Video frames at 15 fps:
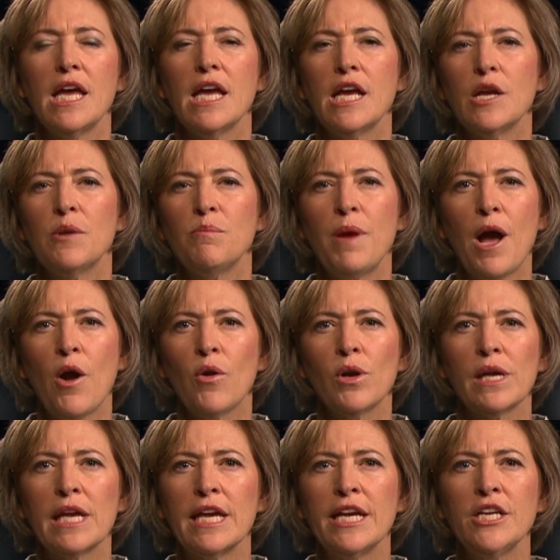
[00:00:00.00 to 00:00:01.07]

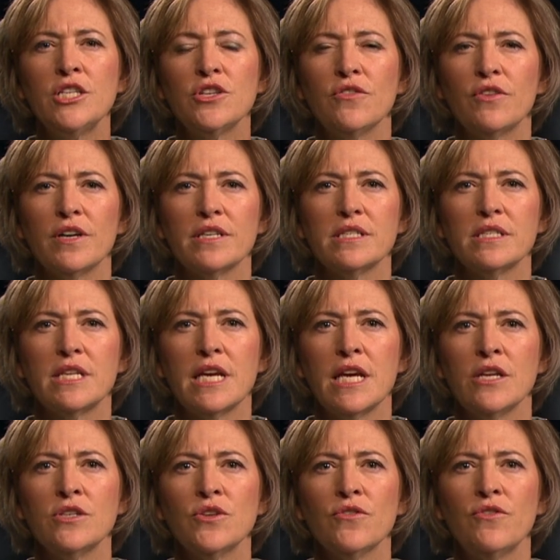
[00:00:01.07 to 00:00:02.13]
empowering each of us to
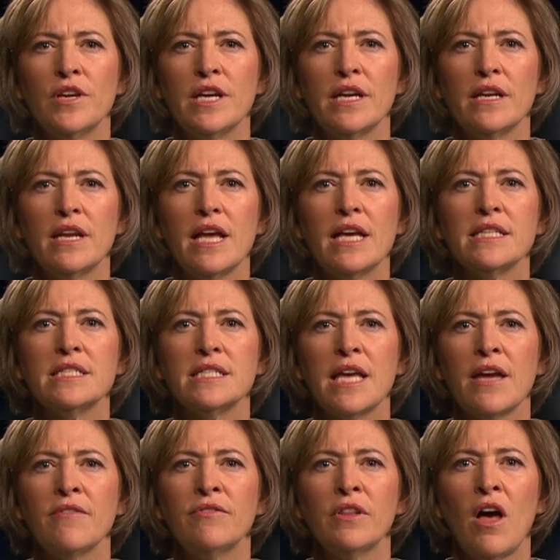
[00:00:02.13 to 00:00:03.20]
intervene and
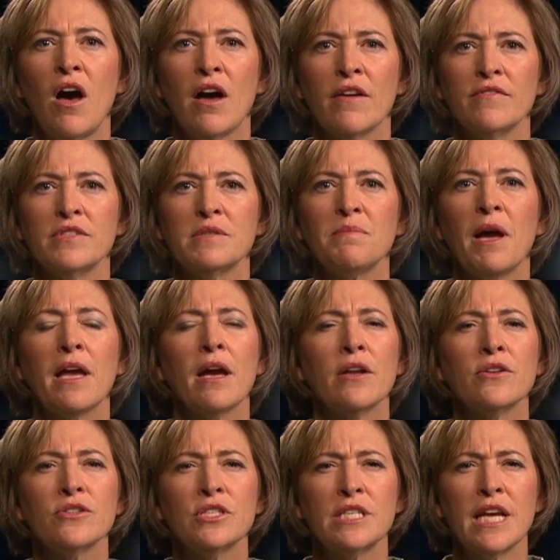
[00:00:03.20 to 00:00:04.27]
save lives by
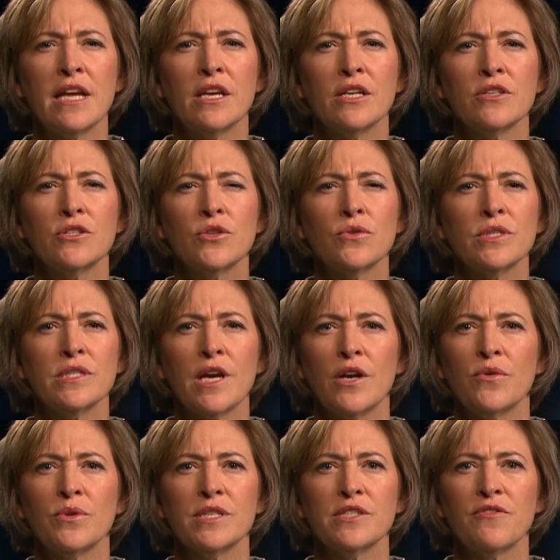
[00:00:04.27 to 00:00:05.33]
understanding suicide
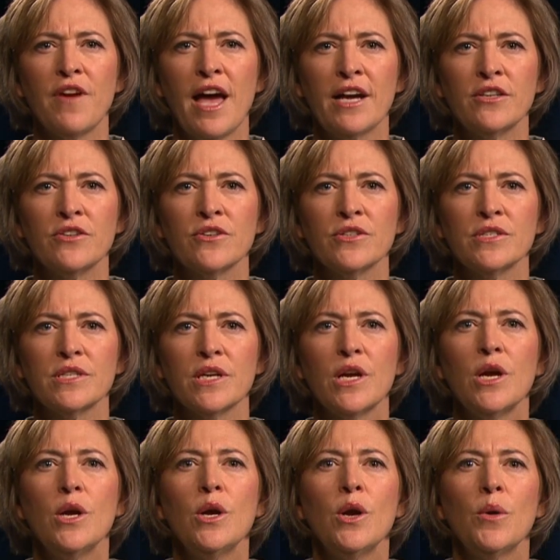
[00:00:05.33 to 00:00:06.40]
risk factors,
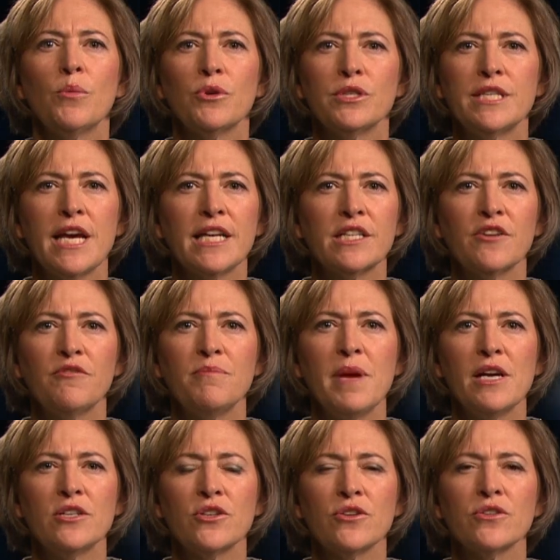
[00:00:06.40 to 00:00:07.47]
protective
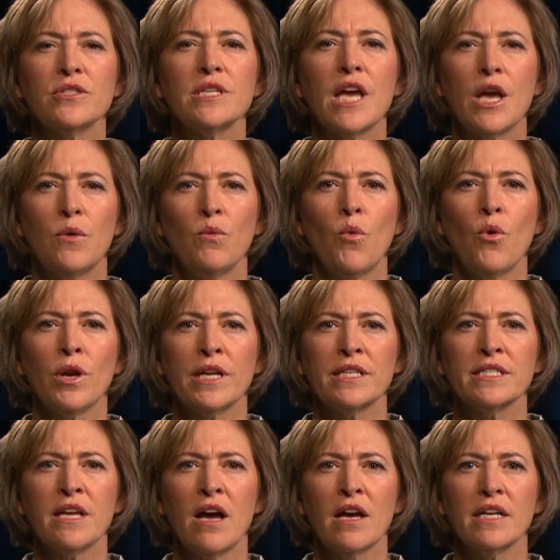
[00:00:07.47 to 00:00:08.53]
measures, and warning
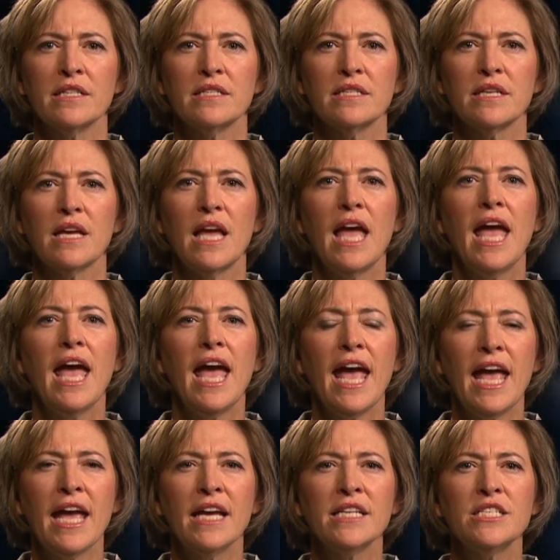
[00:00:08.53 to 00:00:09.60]
signs,
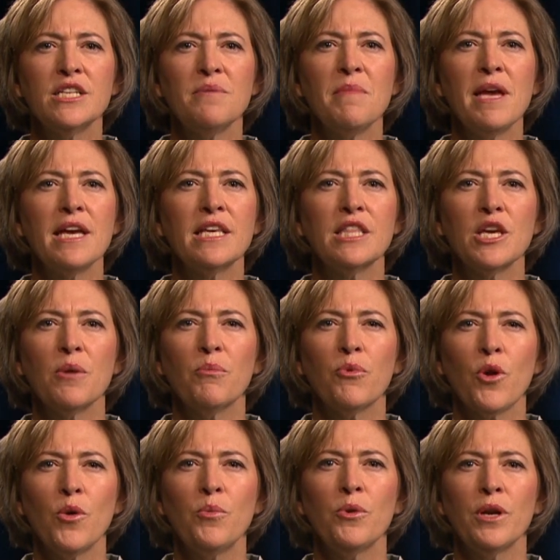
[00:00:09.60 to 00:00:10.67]
and to make the
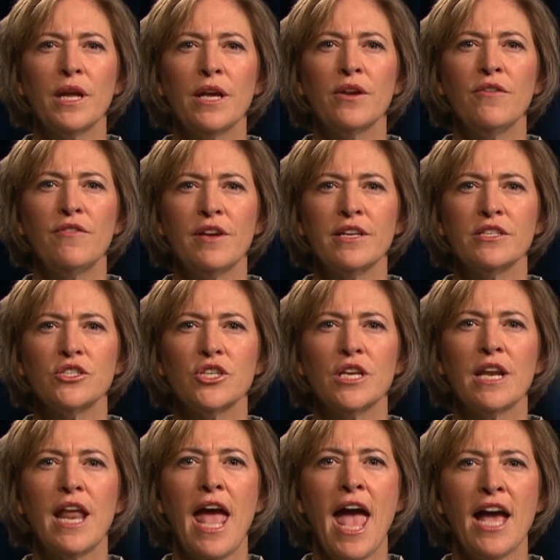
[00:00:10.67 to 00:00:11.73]
appropriate
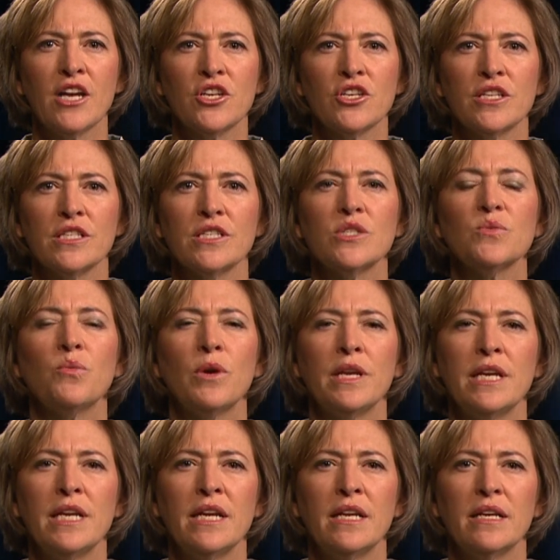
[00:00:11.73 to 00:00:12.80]
intervention actions when
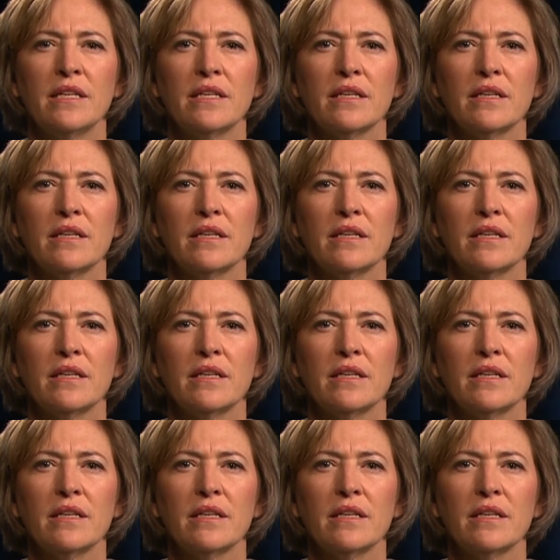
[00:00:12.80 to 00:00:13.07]
needed.